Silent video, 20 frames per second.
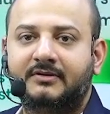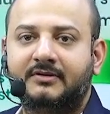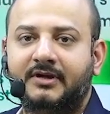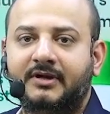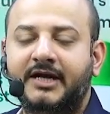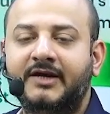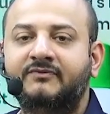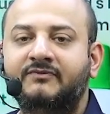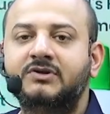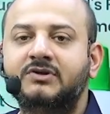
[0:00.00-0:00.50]

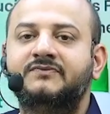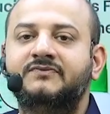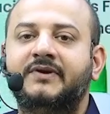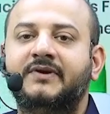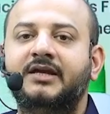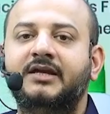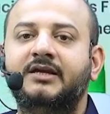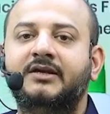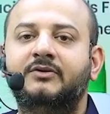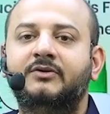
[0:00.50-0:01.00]
It was very,
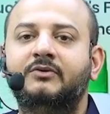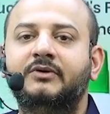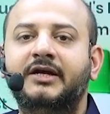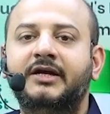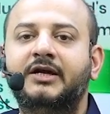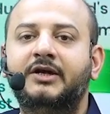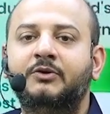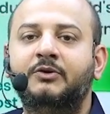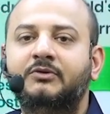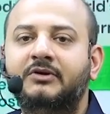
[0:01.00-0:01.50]
you know,
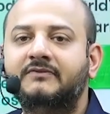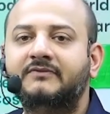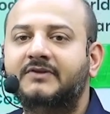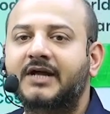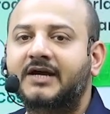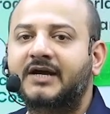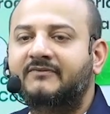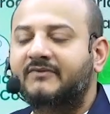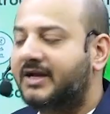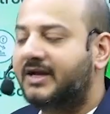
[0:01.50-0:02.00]
intuitive
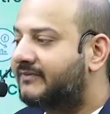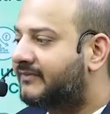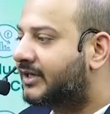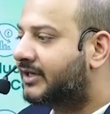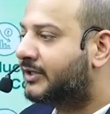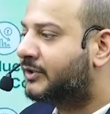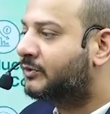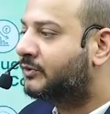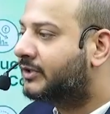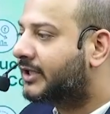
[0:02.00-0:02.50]
that whenever a
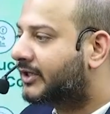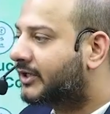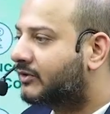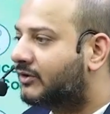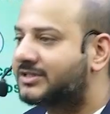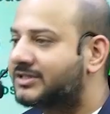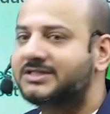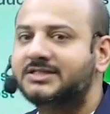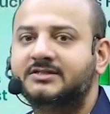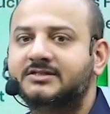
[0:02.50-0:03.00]
new
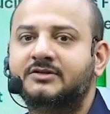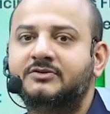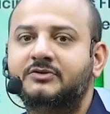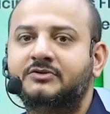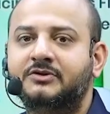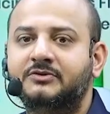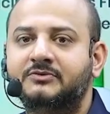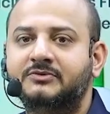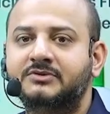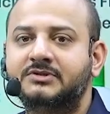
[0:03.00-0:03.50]
technology is
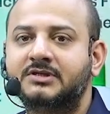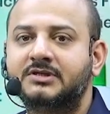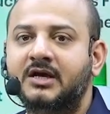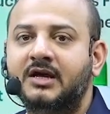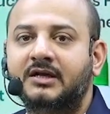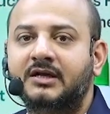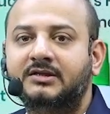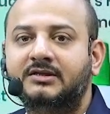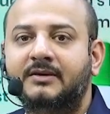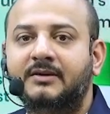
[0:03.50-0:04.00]
introduced,
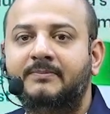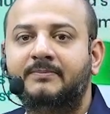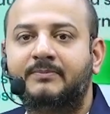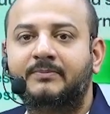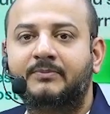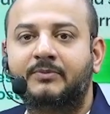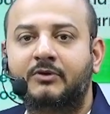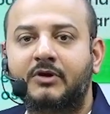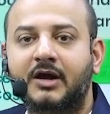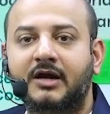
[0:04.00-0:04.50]
the
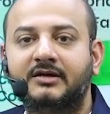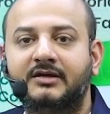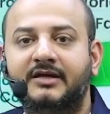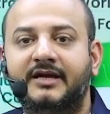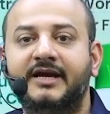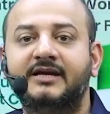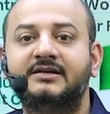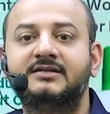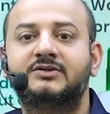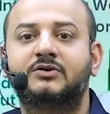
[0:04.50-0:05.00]
product
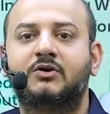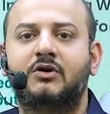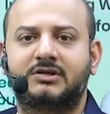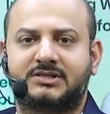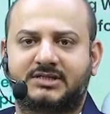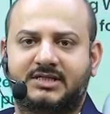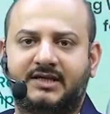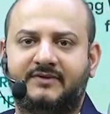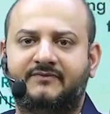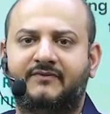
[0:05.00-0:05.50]
gets
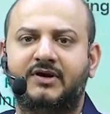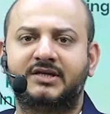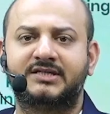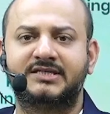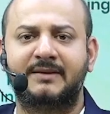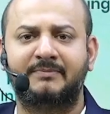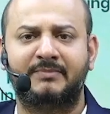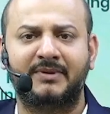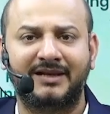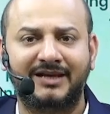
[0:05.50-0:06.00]
costly. For
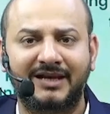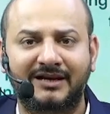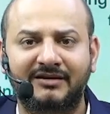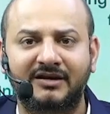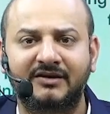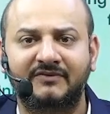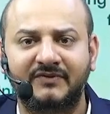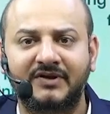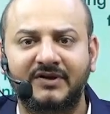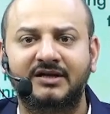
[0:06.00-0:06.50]
example, electric
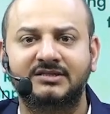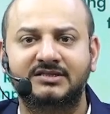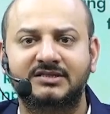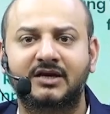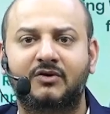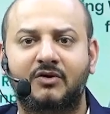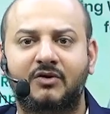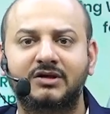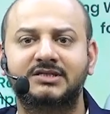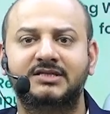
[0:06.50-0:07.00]
vehicles are
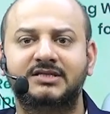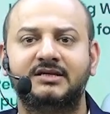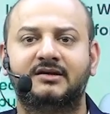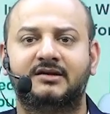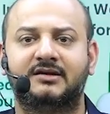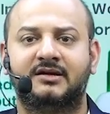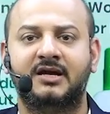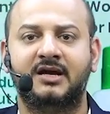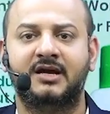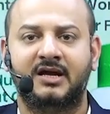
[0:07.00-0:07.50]
costlier
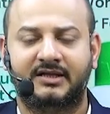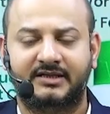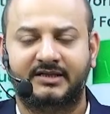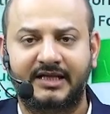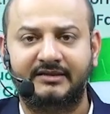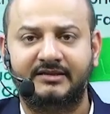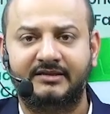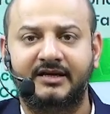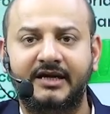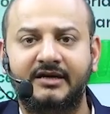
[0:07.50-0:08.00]
than
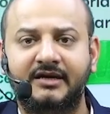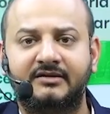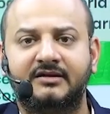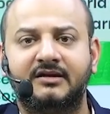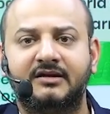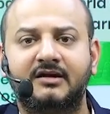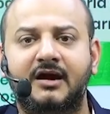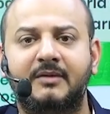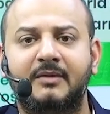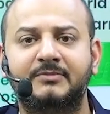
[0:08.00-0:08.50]
the internal
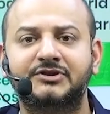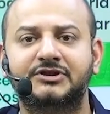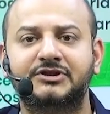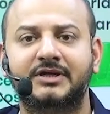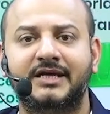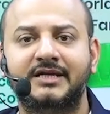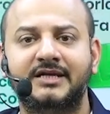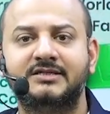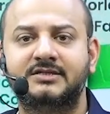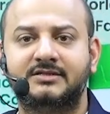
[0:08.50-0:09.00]
combustion
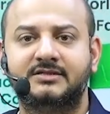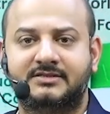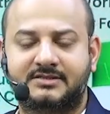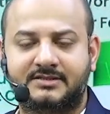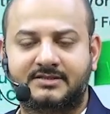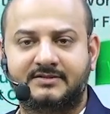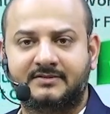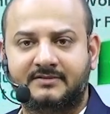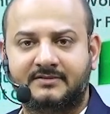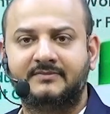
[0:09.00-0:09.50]

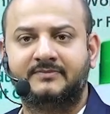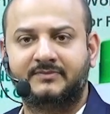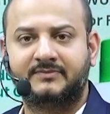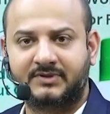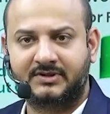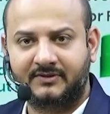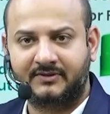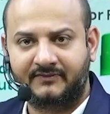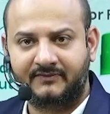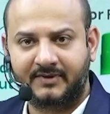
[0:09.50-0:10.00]
engines
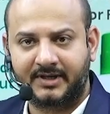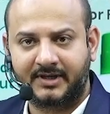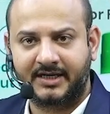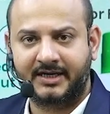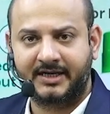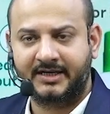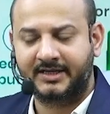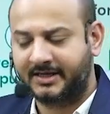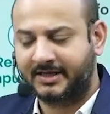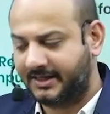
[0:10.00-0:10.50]

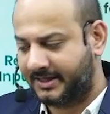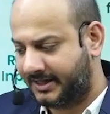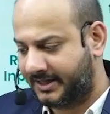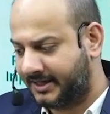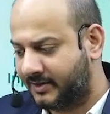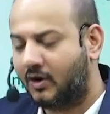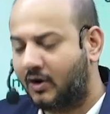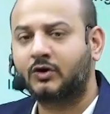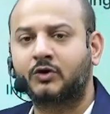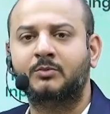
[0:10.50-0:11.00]
in
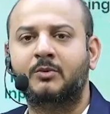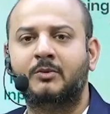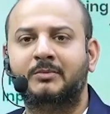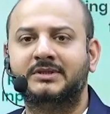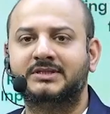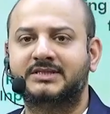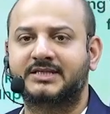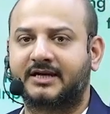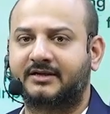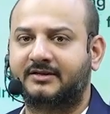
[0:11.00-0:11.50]
automobile
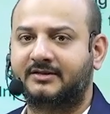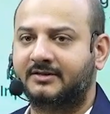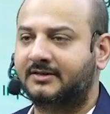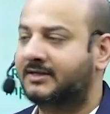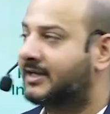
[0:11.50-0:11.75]
sector.